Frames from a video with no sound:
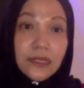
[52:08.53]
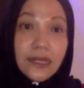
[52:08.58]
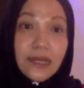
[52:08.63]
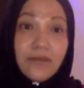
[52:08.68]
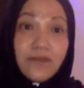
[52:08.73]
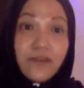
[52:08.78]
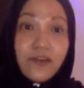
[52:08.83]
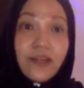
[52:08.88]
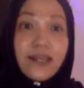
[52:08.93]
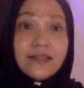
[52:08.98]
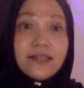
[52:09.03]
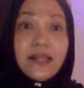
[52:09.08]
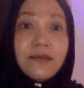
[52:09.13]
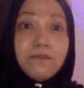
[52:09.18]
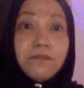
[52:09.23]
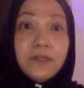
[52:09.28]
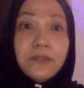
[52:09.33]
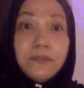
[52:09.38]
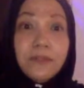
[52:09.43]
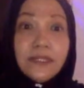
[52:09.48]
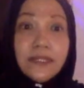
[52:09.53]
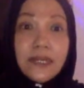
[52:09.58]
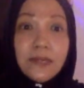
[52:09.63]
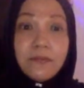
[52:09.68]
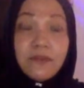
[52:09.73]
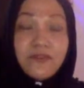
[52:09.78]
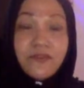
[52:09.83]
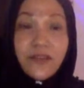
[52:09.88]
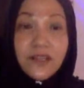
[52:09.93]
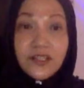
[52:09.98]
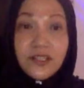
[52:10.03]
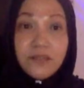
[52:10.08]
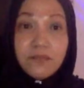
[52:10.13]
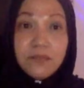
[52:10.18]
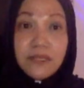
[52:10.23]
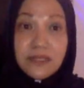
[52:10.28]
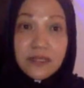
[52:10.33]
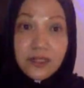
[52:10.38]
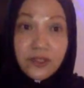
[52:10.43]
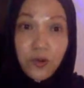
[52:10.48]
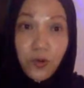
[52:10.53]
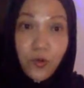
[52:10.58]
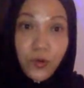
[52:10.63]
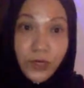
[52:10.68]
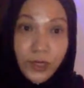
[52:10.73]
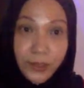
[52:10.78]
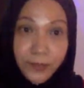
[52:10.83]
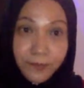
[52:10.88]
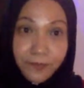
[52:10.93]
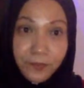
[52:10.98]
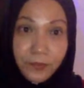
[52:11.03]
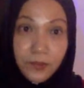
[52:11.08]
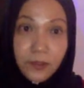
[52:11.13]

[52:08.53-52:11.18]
Uh, for example, become a fashion business owner.